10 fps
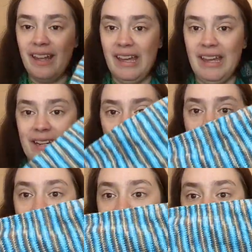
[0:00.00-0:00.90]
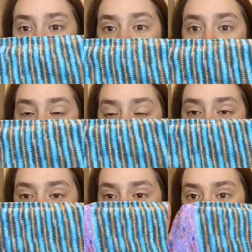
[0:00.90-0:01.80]
and I ran out of the
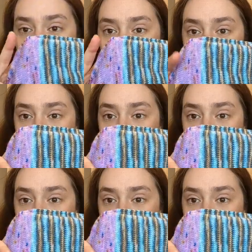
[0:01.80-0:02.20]
regular color,